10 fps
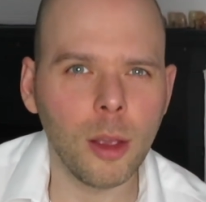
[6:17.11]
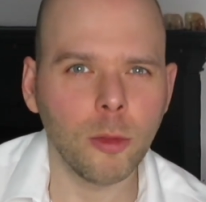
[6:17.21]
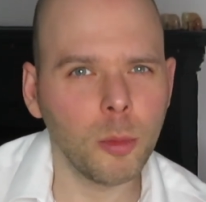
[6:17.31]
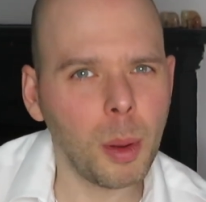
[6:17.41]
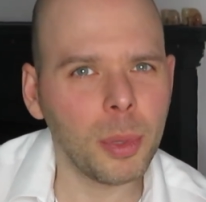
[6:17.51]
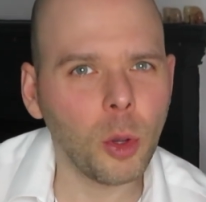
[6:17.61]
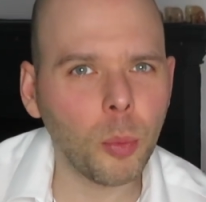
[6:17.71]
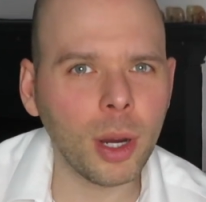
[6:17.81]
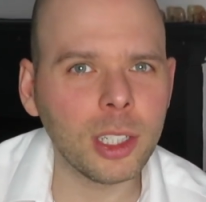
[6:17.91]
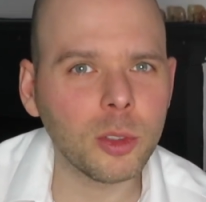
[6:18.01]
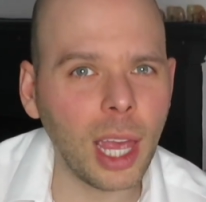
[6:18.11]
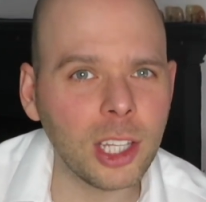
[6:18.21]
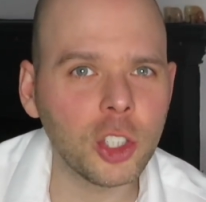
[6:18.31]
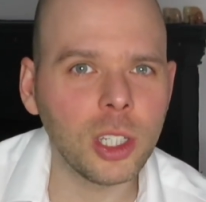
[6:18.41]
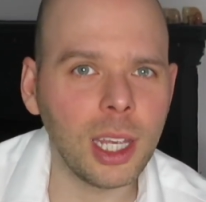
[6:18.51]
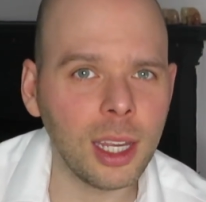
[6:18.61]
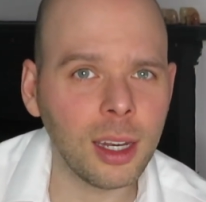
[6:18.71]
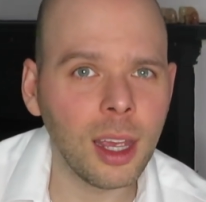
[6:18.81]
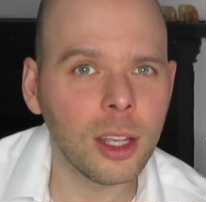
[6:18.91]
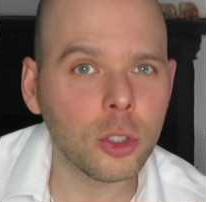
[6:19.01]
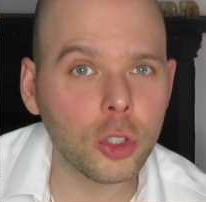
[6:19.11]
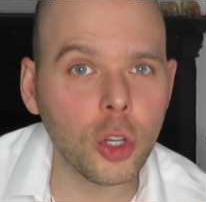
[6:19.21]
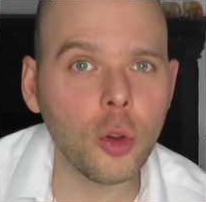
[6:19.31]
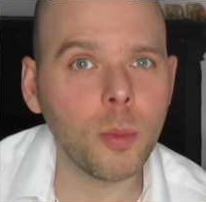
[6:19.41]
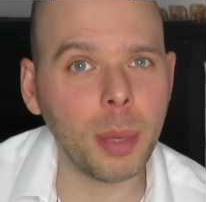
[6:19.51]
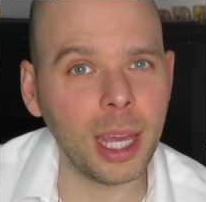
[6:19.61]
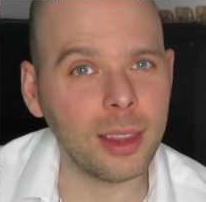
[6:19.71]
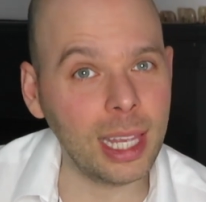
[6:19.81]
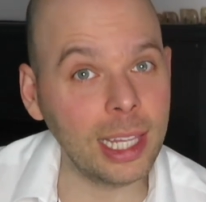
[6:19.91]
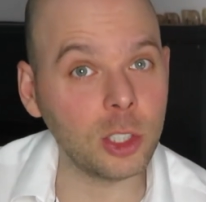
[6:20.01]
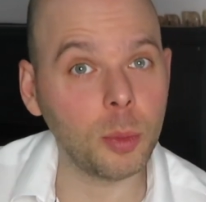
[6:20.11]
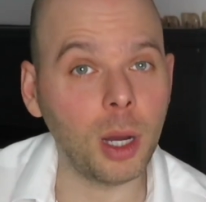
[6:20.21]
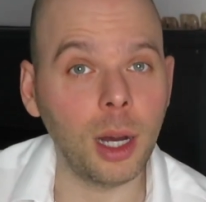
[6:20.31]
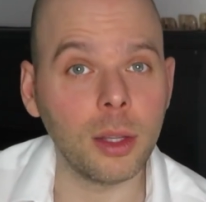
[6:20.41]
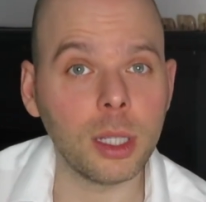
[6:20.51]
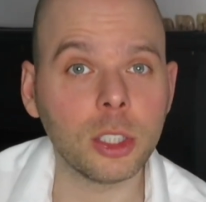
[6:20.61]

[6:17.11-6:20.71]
Remember, your brain is engineered to pick the easier path.